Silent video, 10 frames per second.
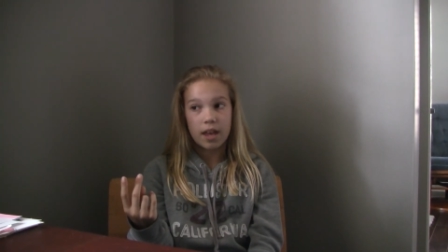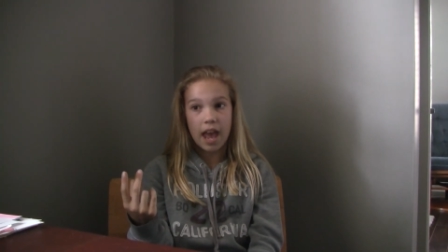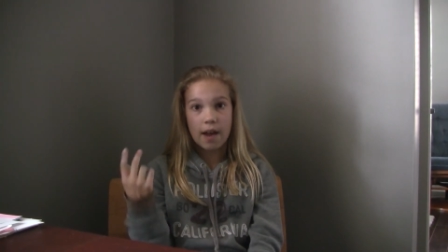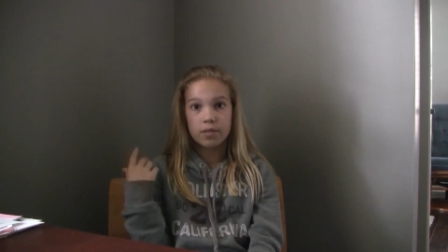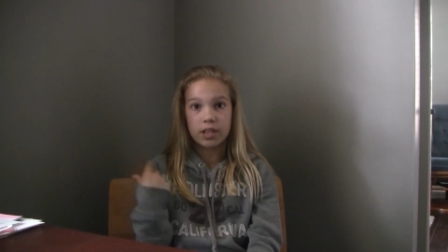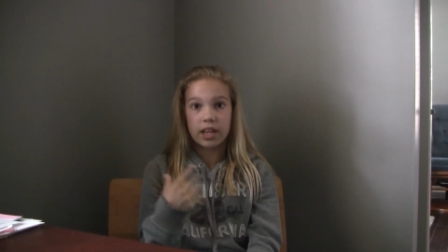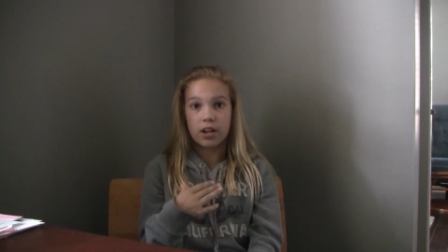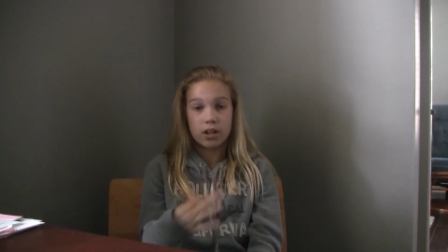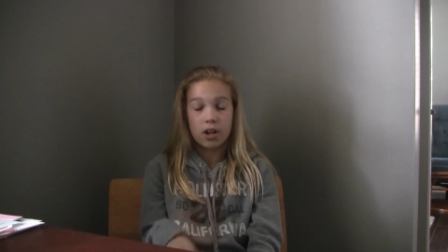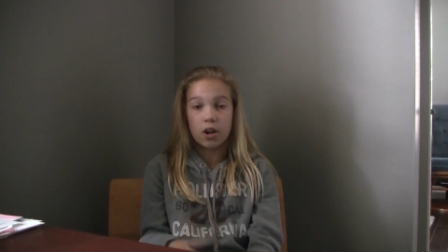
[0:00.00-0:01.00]
after they
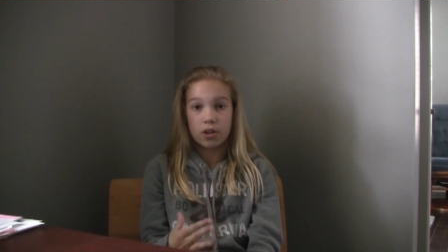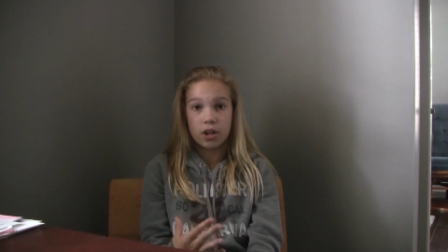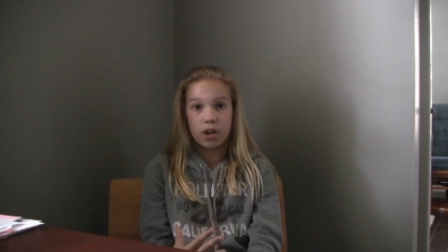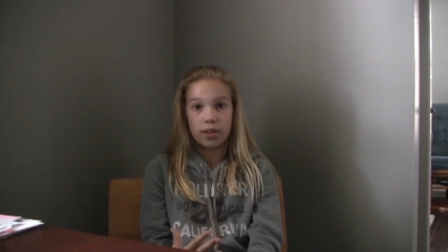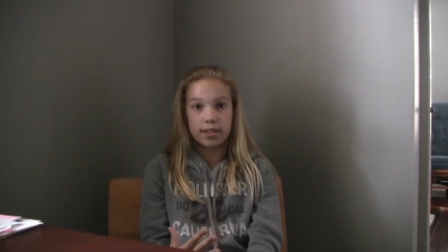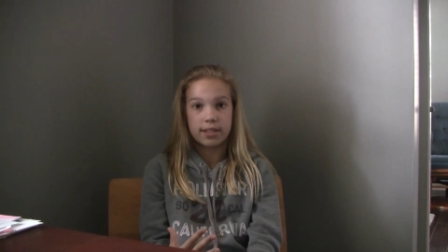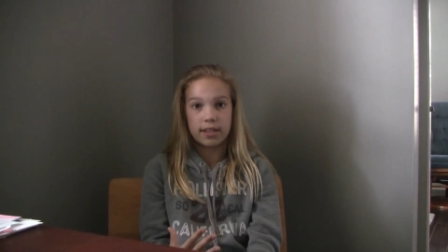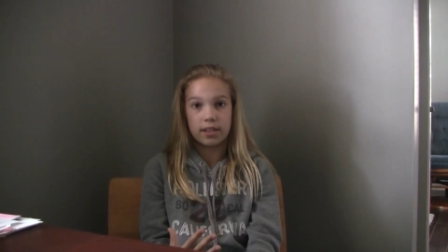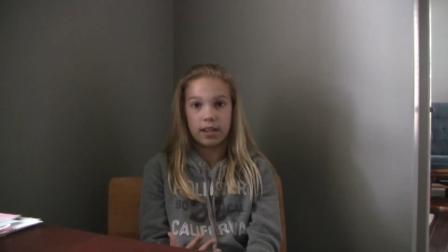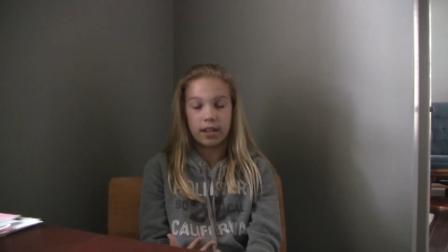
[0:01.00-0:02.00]
had done all the
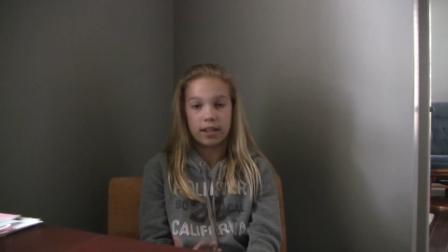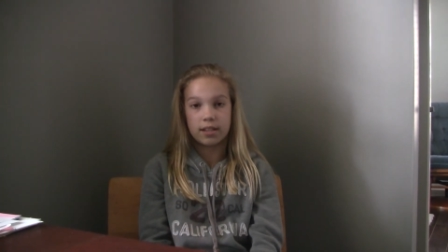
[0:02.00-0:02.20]
sealing and